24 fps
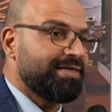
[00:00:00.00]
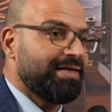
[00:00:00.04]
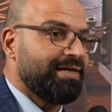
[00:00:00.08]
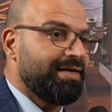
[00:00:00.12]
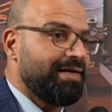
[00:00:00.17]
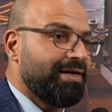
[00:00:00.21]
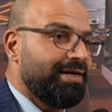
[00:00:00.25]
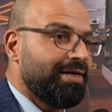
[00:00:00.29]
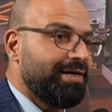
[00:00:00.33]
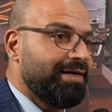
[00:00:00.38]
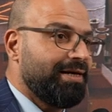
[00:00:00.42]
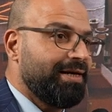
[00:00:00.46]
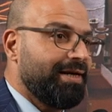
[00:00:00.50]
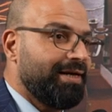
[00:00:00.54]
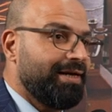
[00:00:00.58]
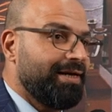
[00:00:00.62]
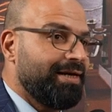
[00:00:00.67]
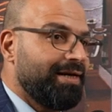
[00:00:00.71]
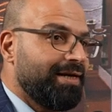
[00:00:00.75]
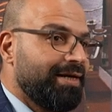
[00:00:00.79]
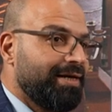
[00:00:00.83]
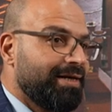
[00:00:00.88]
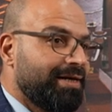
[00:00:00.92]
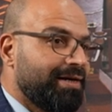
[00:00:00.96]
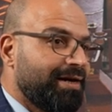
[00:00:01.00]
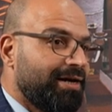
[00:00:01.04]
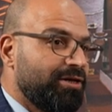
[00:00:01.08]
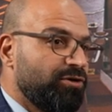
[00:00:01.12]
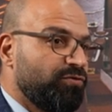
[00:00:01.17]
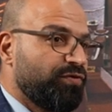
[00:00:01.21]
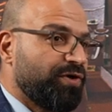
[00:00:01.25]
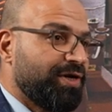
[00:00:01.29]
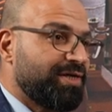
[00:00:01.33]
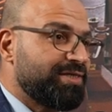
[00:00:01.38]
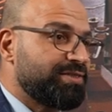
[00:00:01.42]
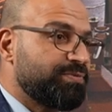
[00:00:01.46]
a kind
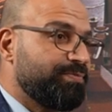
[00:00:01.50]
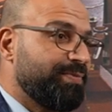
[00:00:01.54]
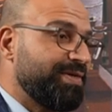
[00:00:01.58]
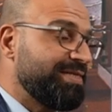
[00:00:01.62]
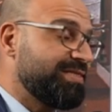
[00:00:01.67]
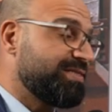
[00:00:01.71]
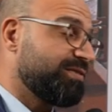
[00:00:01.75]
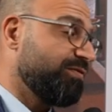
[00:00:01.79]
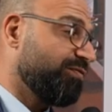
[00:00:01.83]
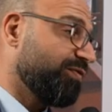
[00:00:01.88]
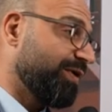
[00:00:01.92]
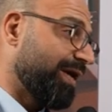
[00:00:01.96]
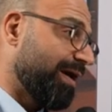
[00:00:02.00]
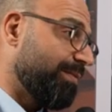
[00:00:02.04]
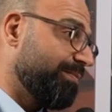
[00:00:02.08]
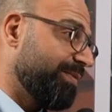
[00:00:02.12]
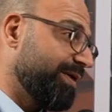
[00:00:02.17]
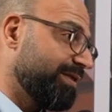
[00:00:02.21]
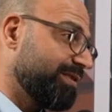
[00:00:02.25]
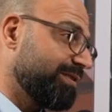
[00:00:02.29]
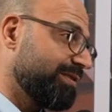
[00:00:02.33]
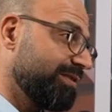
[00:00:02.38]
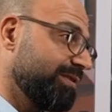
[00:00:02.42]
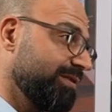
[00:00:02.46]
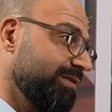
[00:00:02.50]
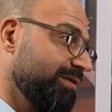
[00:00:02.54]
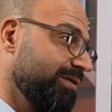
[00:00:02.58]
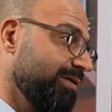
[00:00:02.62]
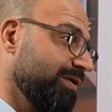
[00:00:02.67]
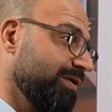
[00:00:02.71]
of expensive CapEx.